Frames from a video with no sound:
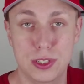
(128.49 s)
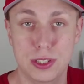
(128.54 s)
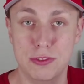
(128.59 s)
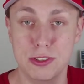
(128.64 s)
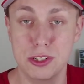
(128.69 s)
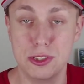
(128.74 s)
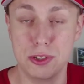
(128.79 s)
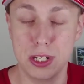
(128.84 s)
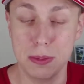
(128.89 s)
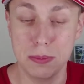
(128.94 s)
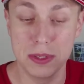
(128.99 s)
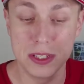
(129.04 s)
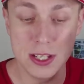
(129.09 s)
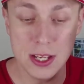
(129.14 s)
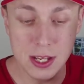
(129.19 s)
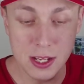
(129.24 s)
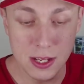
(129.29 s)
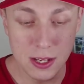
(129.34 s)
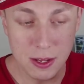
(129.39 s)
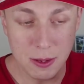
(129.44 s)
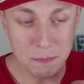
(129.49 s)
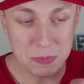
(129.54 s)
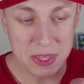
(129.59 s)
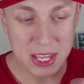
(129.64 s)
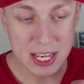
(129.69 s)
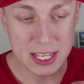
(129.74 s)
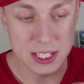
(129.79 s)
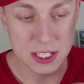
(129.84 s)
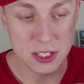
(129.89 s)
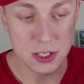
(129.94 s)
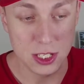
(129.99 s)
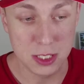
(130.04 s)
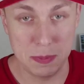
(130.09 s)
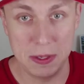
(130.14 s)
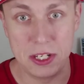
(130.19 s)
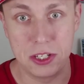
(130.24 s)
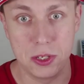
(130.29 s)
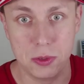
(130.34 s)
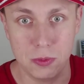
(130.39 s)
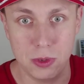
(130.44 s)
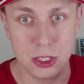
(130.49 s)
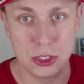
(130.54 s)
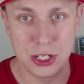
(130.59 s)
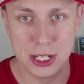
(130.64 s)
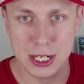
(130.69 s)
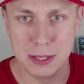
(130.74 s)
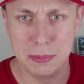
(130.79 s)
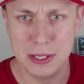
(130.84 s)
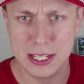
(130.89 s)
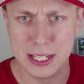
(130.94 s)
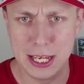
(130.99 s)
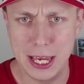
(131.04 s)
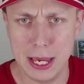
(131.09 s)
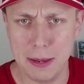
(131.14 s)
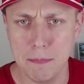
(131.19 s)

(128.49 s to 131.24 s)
streams, and especially while trying to play a game.